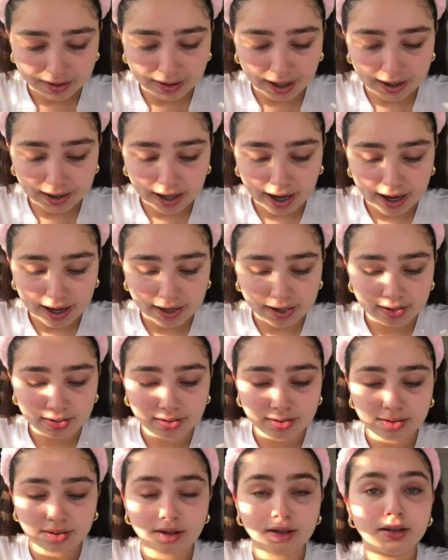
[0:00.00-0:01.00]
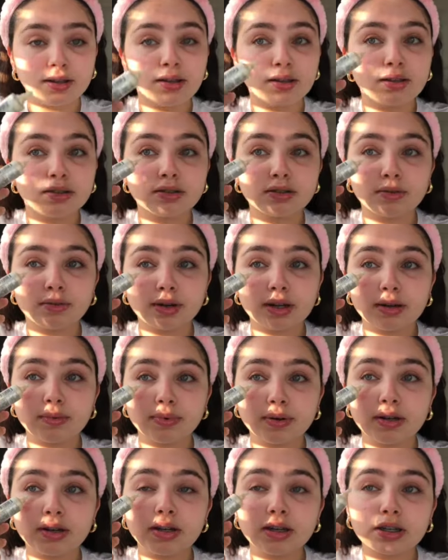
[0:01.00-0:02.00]
they lied. So we're gonna
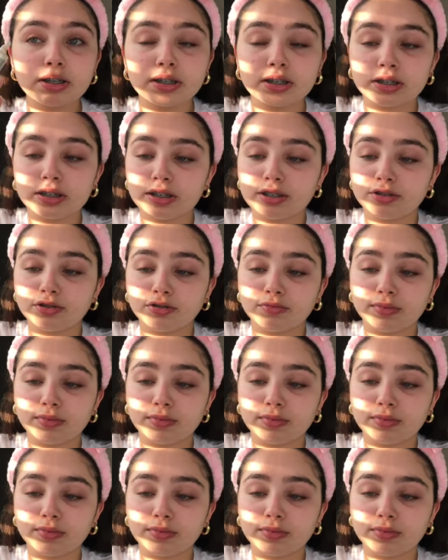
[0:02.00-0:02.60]
put, oh, that's too